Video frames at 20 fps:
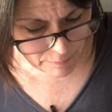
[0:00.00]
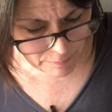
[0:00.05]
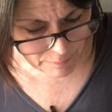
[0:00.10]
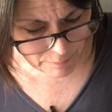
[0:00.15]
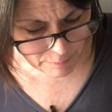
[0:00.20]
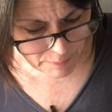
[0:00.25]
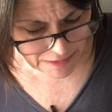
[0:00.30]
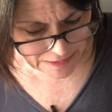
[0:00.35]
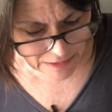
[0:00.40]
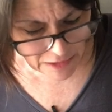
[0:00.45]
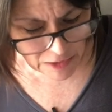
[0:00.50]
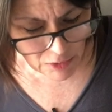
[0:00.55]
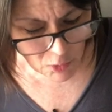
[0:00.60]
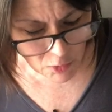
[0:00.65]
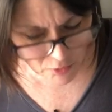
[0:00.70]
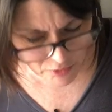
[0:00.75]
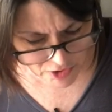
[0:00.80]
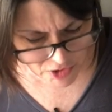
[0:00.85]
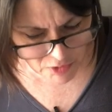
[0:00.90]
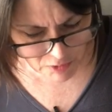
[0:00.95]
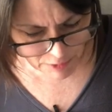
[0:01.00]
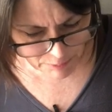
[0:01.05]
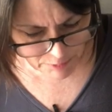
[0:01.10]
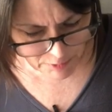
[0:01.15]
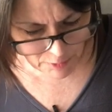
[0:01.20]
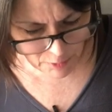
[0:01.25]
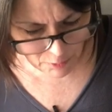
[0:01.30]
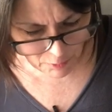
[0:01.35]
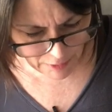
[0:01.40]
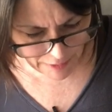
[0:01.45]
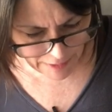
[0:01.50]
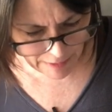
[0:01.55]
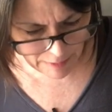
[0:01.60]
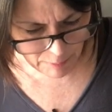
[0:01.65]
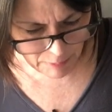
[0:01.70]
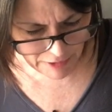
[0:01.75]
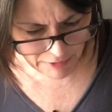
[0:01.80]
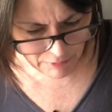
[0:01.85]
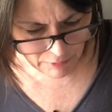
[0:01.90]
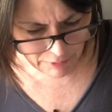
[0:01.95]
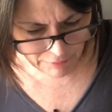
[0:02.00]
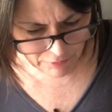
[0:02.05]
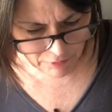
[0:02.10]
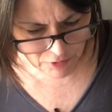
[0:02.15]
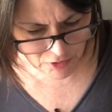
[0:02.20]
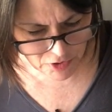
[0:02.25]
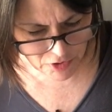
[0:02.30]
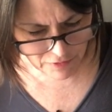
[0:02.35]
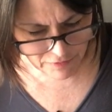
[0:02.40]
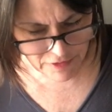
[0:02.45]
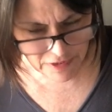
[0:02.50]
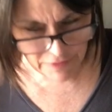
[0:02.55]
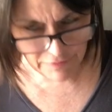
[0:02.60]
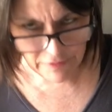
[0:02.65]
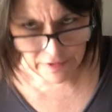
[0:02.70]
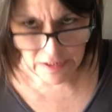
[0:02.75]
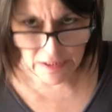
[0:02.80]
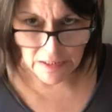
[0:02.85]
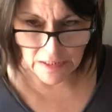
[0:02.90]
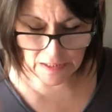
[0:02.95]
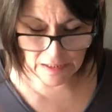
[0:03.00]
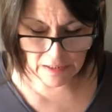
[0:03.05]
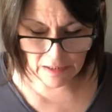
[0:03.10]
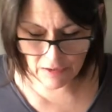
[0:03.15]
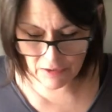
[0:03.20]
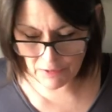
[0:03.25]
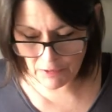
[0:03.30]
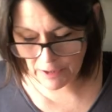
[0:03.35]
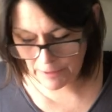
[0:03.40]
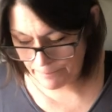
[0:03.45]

being only swept away by the revolution of 1793.